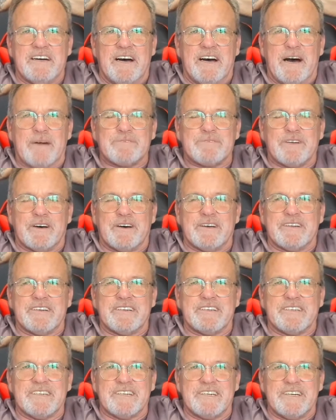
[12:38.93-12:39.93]
I'm trying
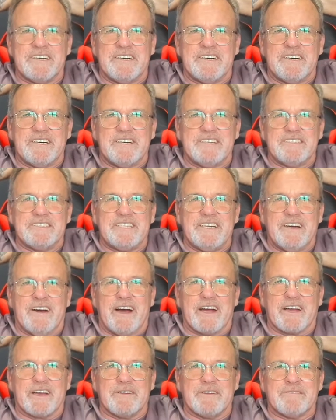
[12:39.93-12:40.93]
to see how
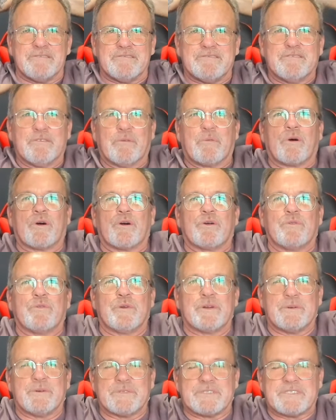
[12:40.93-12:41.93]
I can word
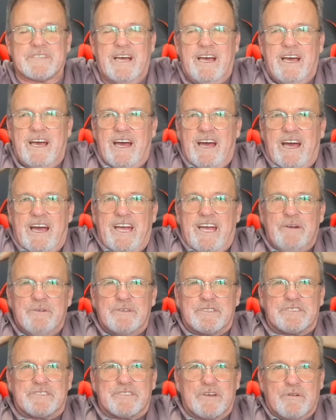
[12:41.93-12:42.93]
what he was. He
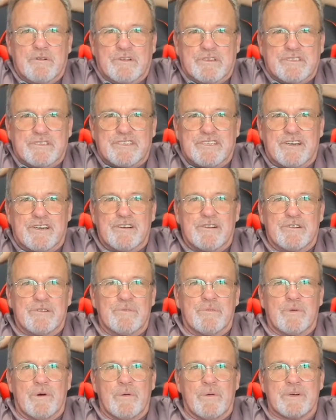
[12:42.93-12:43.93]
was so
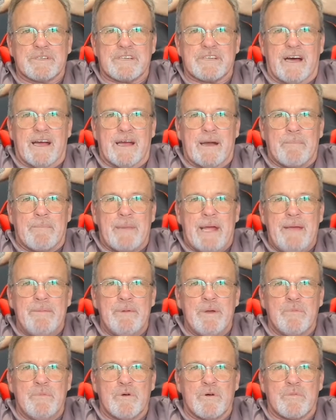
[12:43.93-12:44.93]
concerned, what was I, a
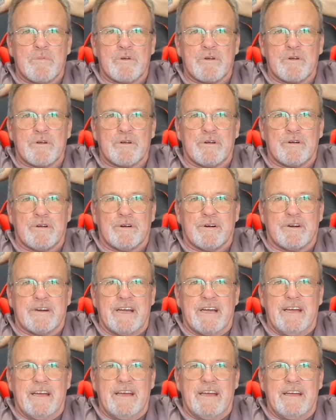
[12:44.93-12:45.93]
baby boomer or
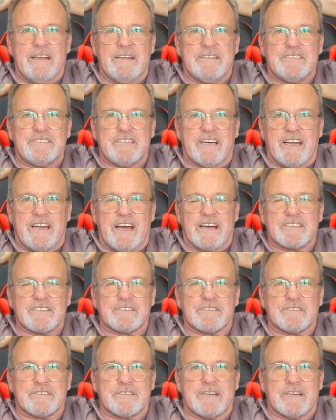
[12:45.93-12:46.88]
a Gen Xer?